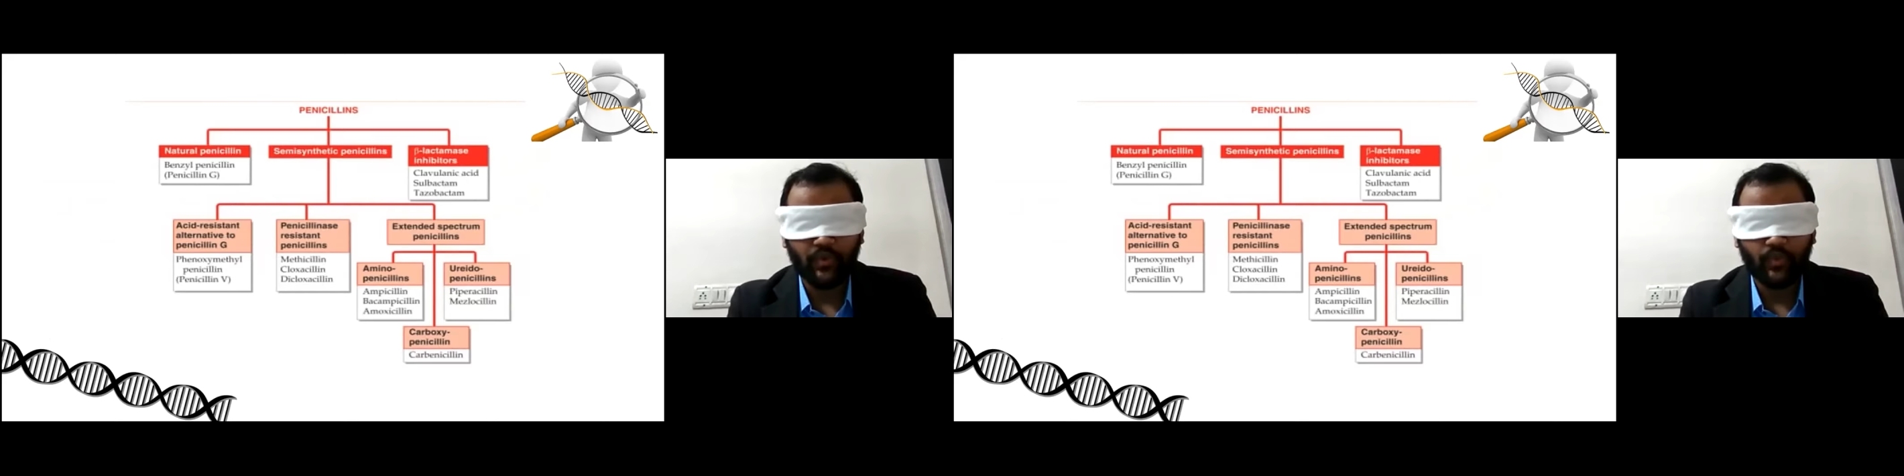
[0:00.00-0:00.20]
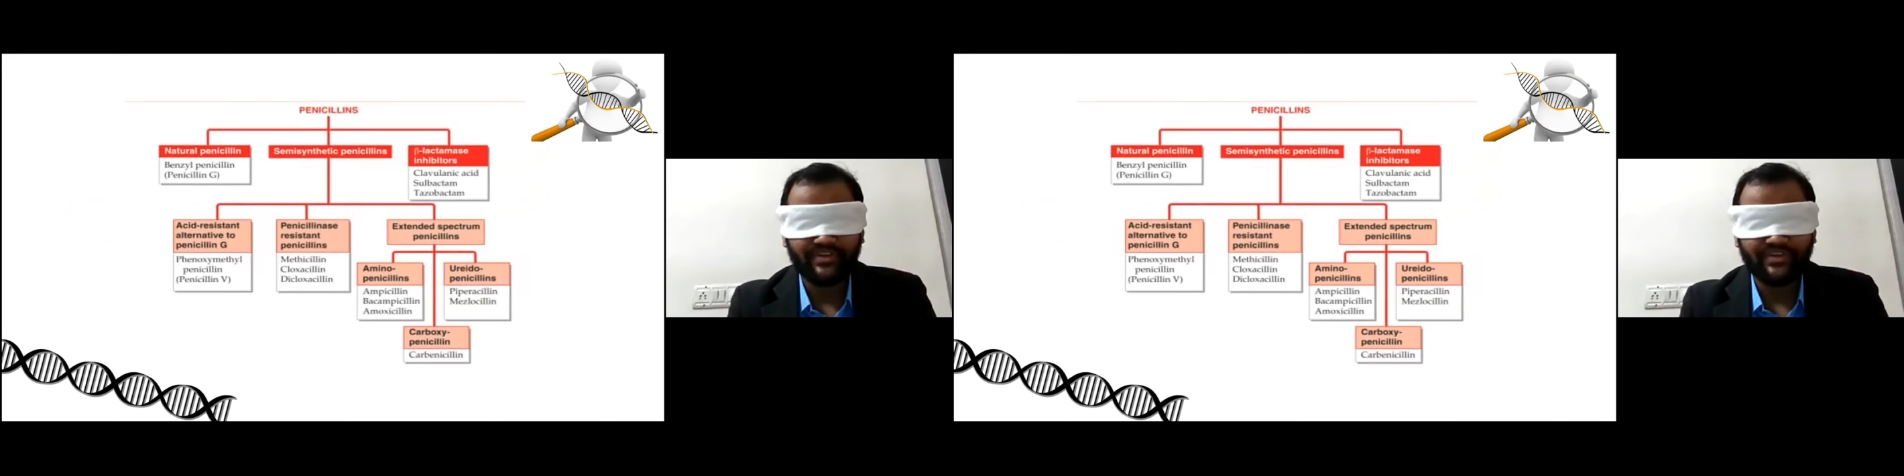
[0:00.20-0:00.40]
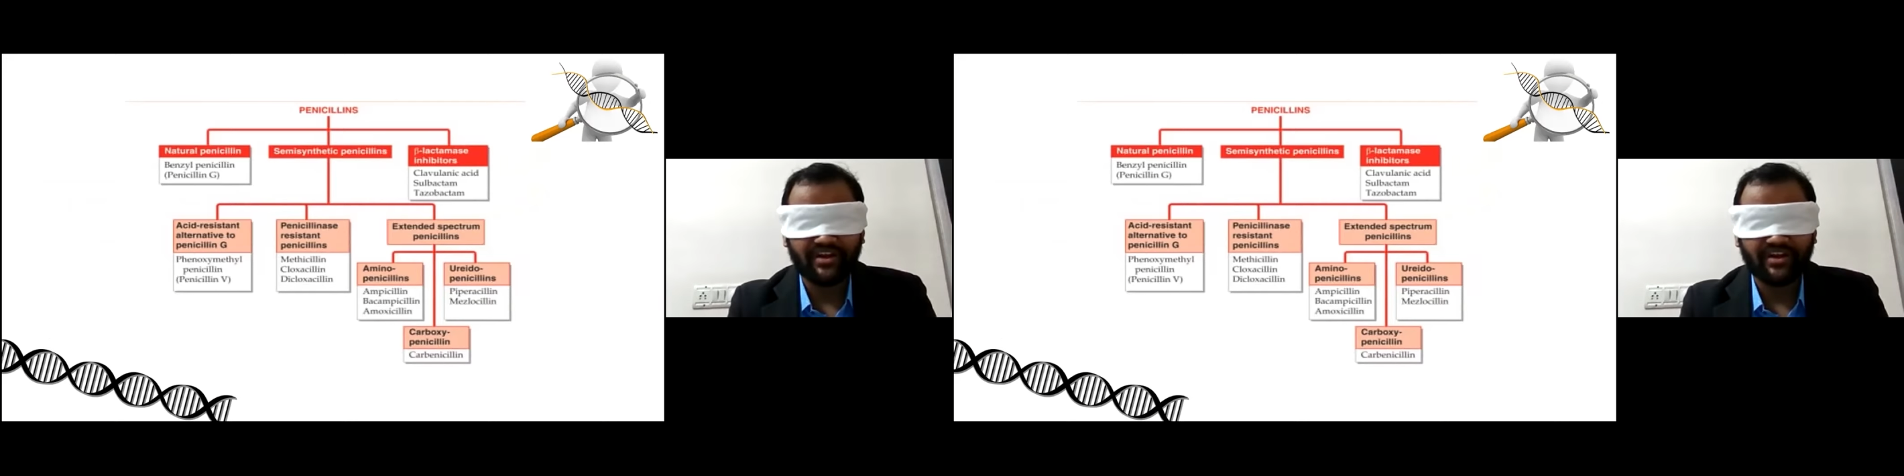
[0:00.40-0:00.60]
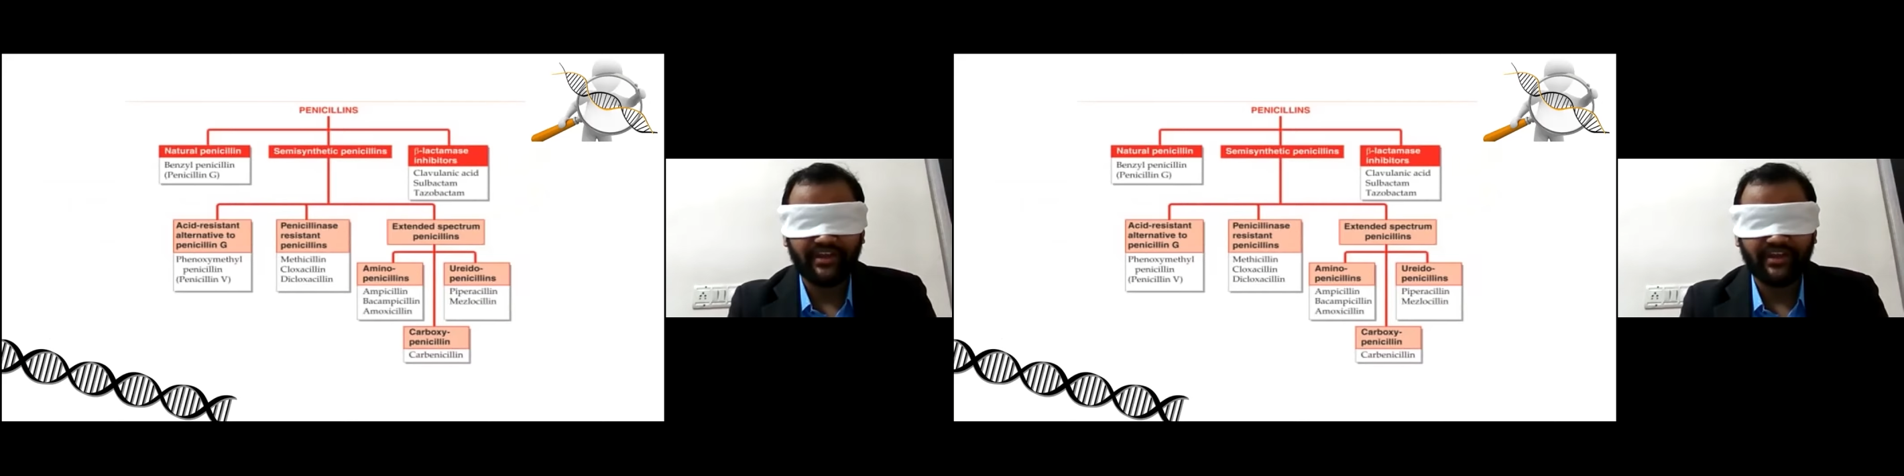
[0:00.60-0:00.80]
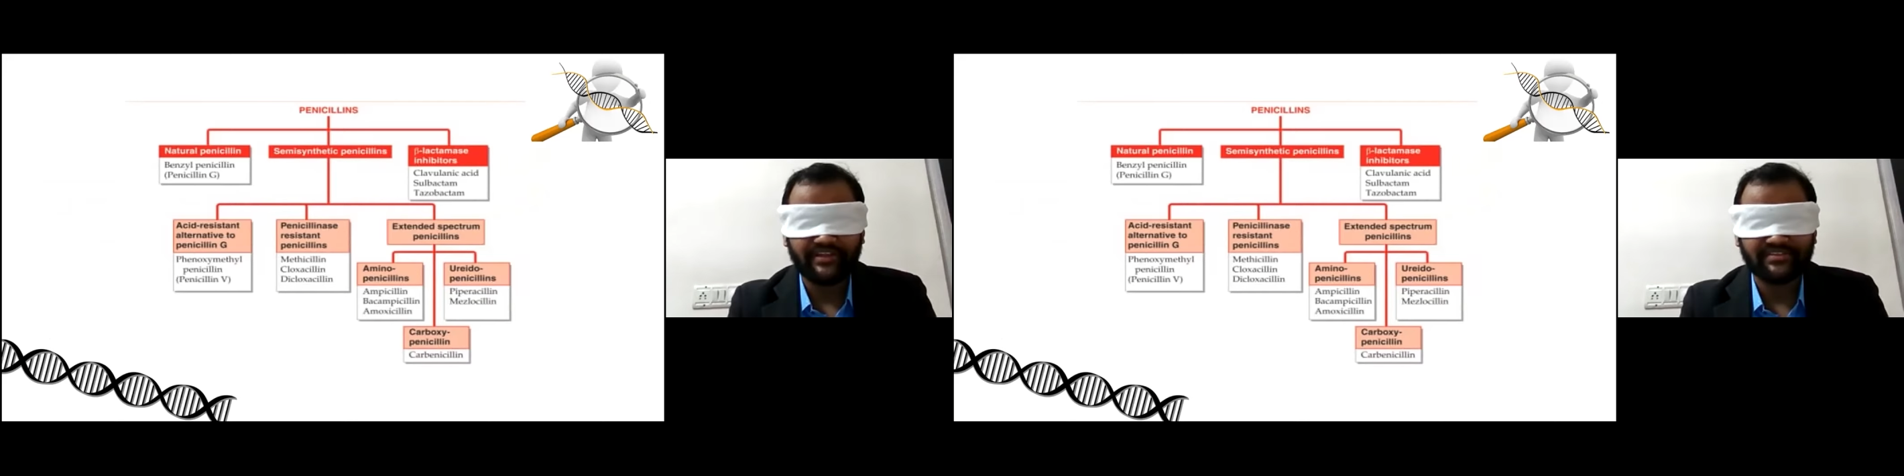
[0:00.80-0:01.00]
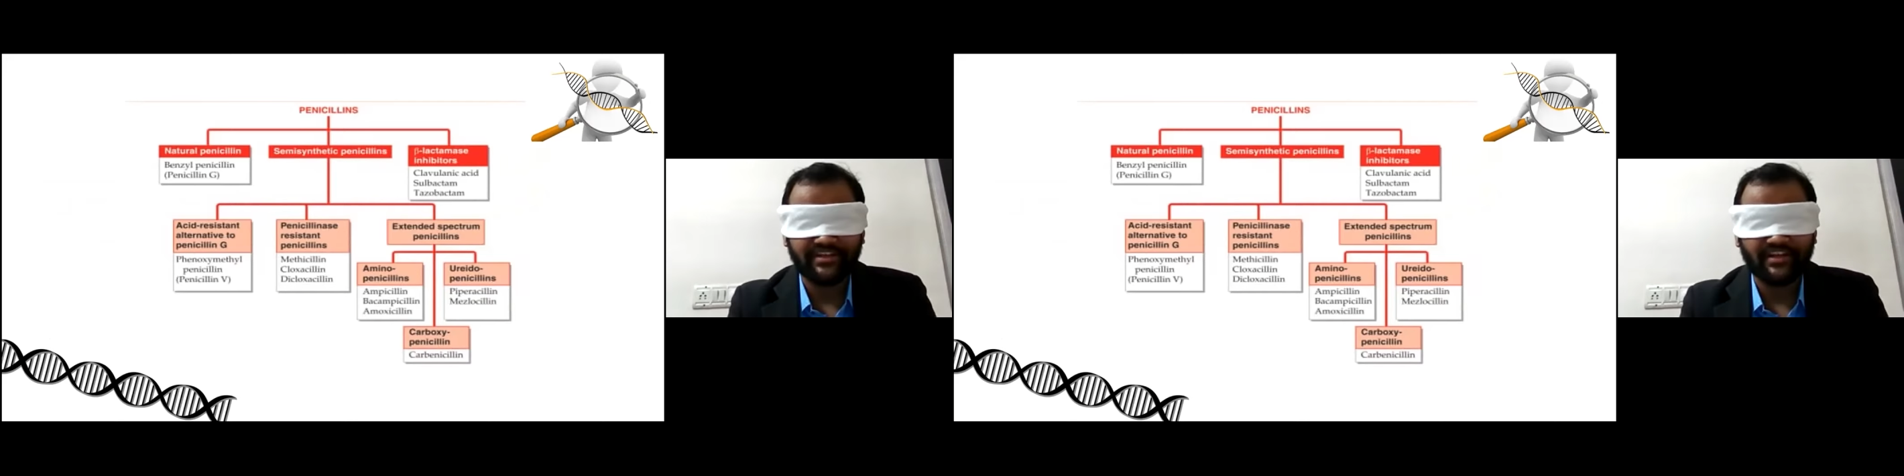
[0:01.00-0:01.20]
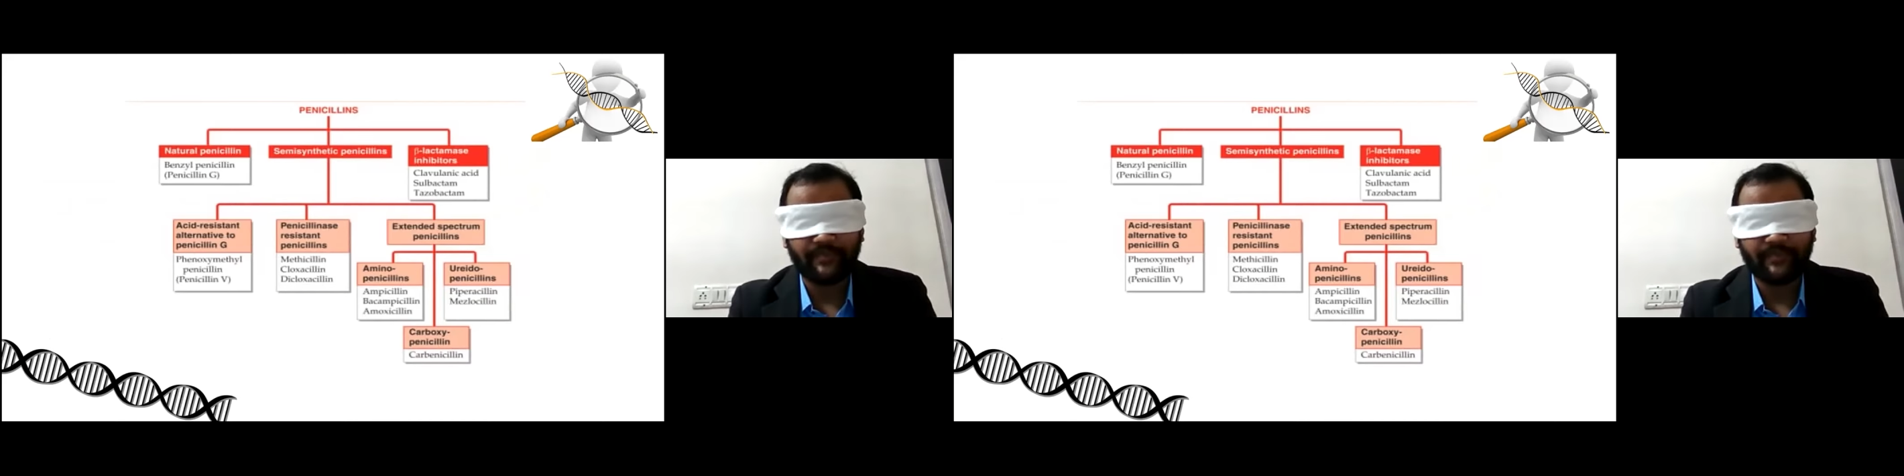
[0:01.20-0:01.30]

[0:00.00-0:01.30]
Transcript: which are the extended